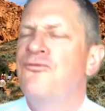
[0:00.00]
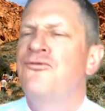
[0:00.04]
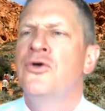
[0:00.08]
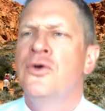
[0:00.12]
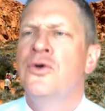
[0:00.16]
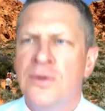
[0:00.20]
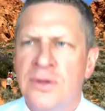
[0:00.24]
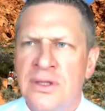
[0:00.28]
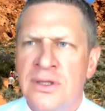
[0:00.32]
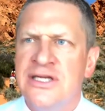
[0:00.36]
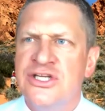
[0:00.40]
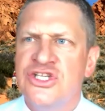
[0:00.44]

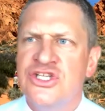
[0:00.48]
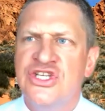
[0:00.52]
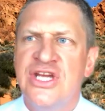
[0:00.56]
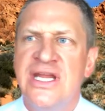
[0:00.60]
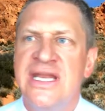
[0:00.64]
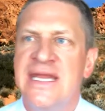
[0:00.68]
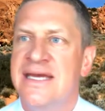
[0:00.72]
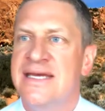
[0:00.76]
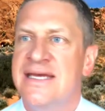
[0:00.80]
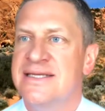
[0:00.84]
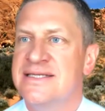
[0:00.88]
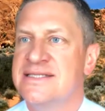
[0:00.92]
foolish
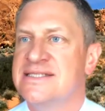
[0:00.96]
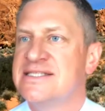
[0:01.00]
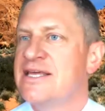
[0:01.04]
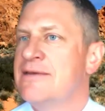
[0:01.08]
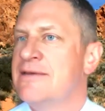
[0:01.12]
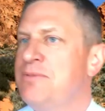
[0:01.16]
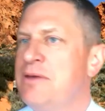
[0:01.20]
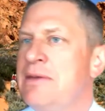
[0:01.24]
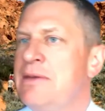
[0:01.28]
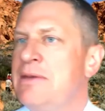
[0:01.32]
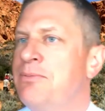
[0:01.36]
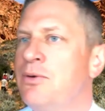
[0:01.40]
it is
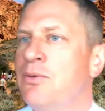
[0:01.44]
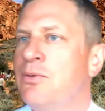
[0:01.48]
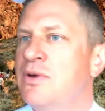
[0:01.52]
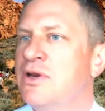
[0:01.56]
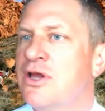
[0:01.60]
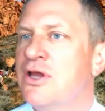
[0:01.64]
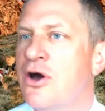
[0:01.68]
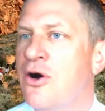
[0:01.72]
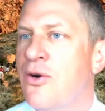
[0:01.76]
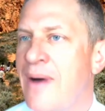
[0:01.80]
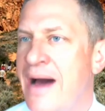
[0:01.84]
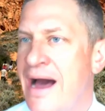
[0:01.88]
that people
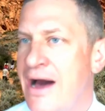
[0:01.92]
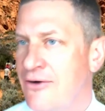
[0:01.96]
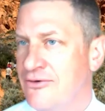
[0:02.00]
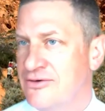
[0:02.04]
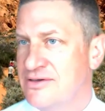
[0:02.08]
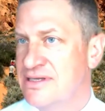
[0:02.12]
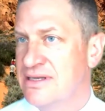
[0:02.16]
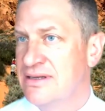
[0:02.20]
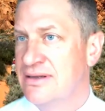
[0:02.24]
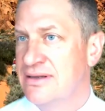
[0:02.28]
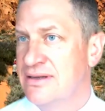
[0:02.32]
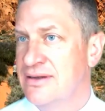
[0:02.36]
would go out.